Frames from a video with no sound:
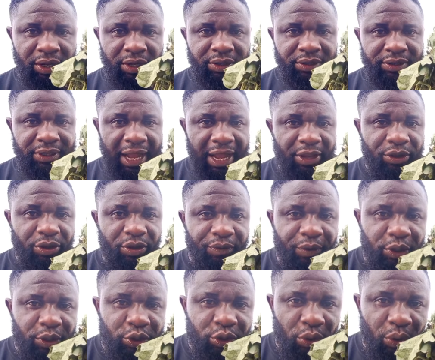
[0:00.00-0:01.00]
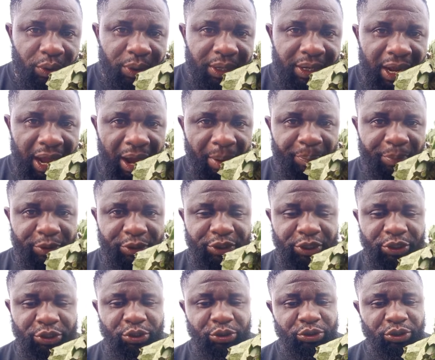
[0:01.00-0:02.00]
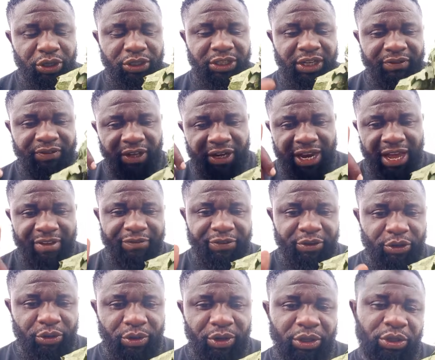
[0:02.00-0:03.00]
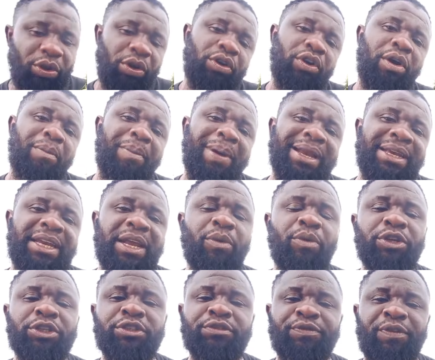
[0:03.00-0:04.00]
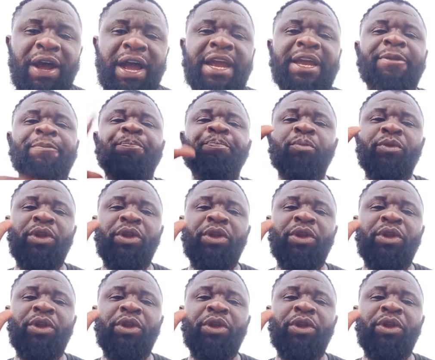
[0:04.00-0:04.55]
Thank you for joining. I appreciate you. Just give the live video a thumb up. My day was fine.